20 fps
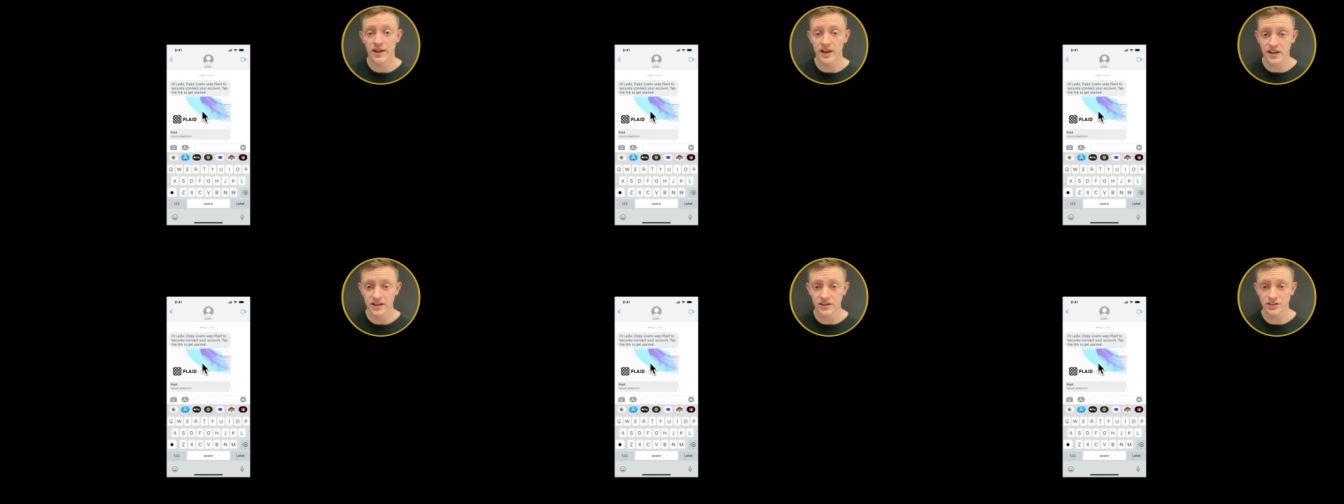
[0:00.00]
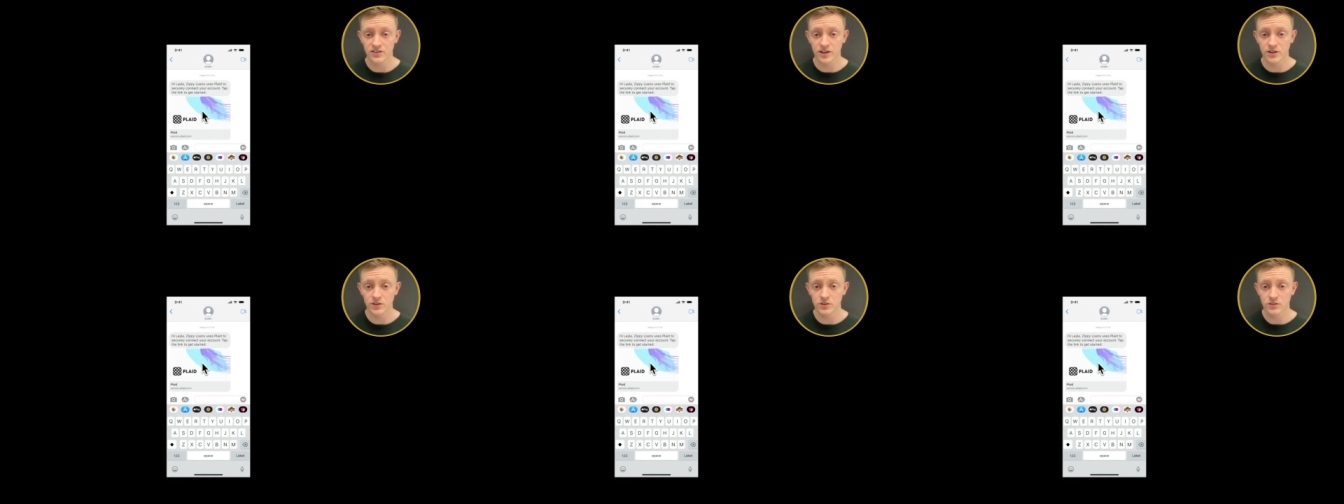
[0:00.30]
any
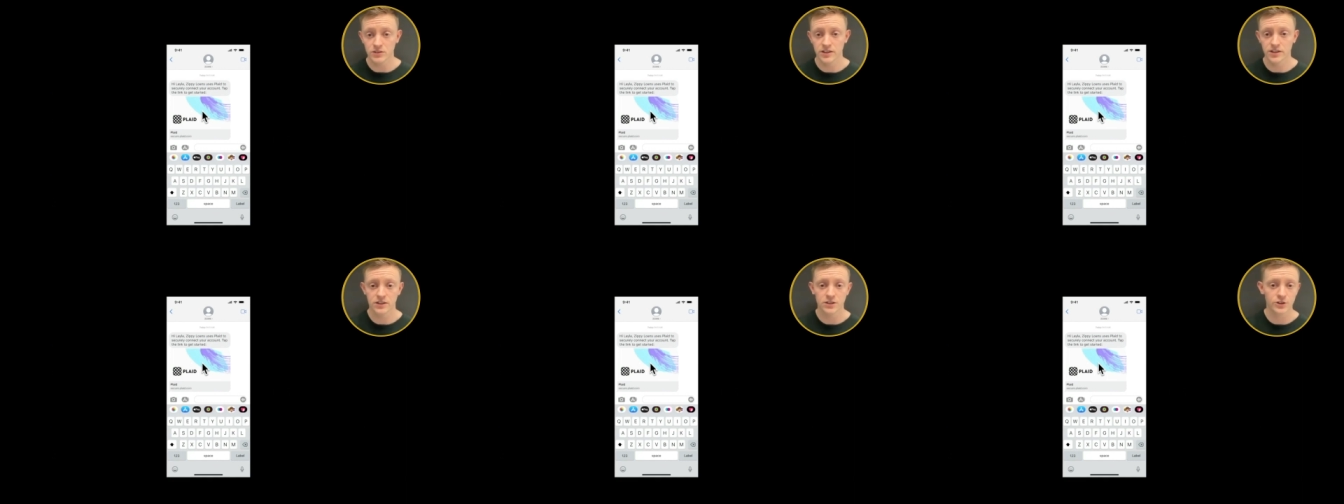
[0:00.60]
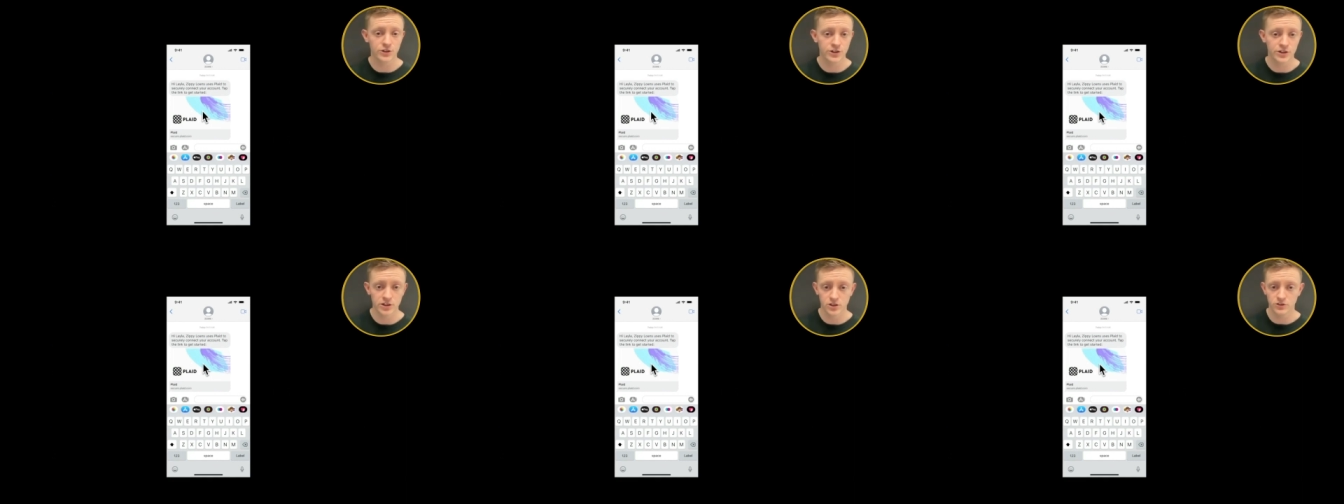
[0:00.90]
channel,
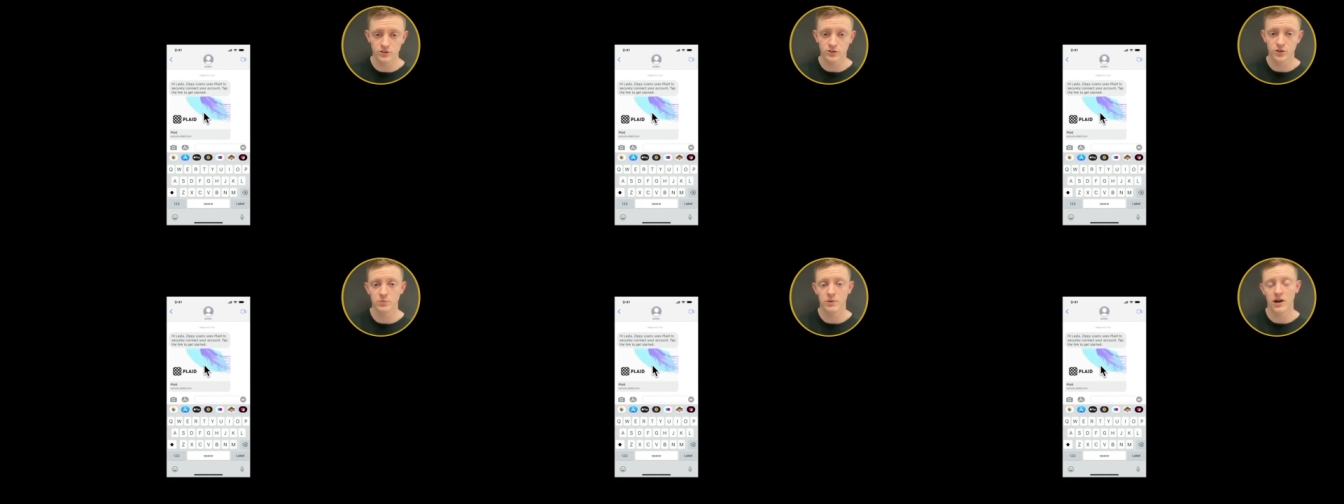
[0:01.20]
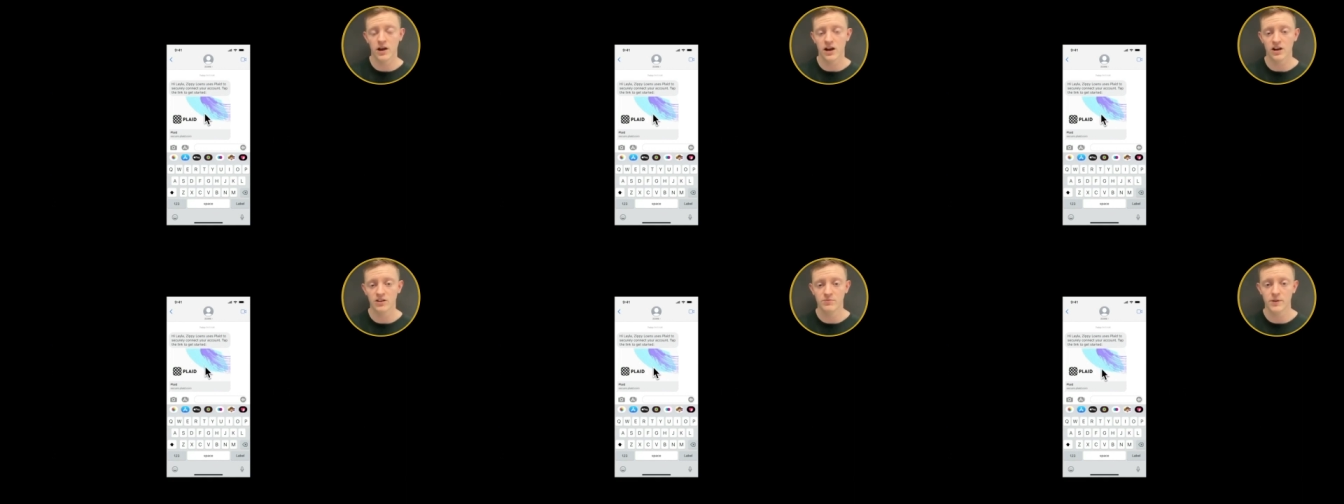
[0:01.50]
including on your
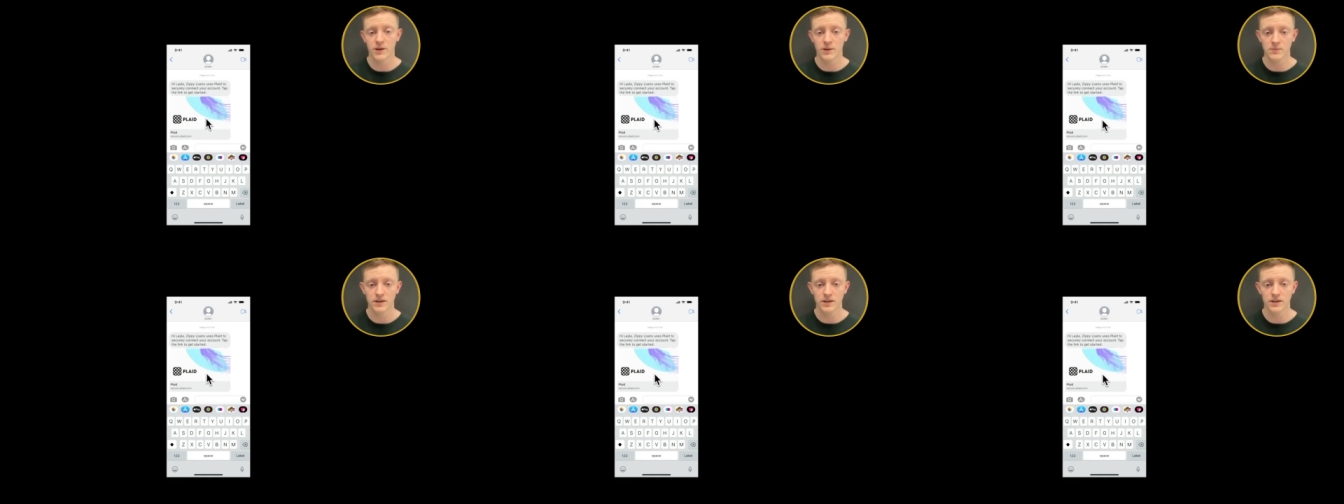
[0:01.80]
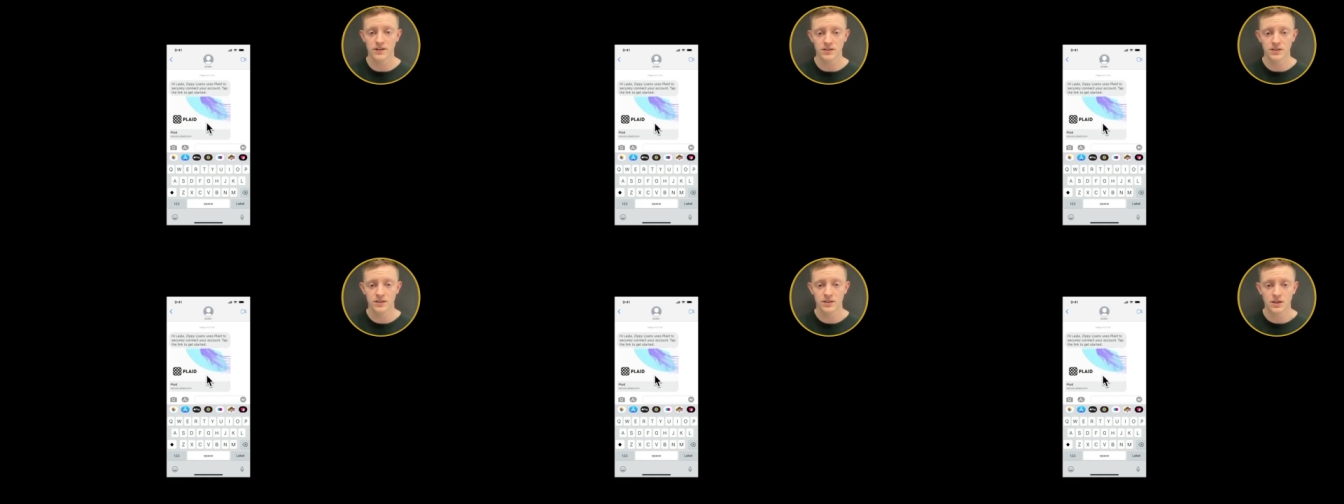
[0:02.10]
behalf by Plaid.